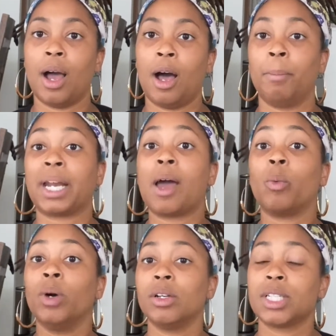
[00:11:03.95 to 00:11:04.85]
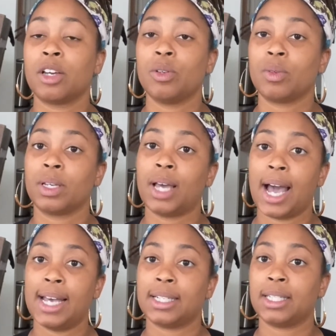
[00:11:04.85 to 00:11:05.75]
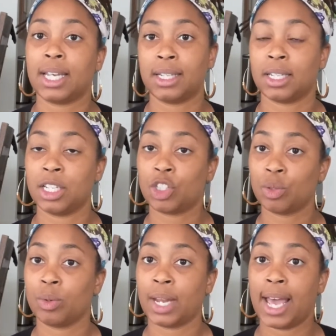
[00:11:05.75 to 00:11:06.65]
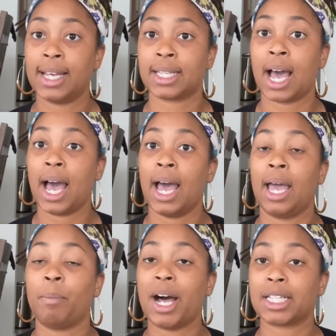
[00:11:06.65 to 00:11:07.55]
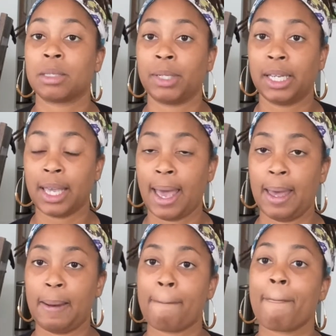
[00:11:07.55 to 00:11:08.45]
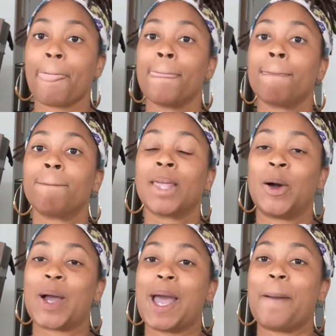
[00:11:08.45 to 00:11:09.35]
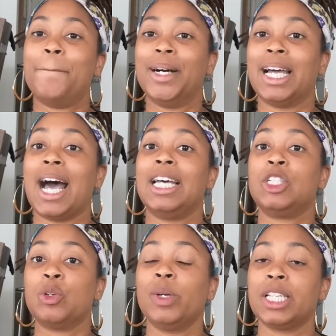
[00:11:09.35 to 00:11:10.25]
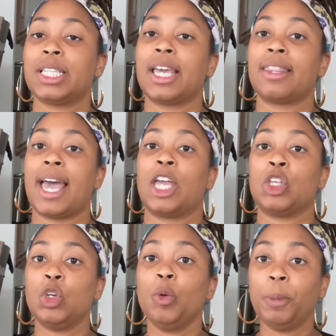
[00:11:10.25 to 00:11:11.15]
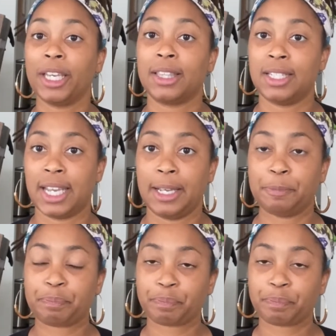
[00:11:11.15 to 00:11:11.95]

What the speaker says: But I will tell you guys dates as soon as I possibly can. Okay, but I do wanna say that you pick the date.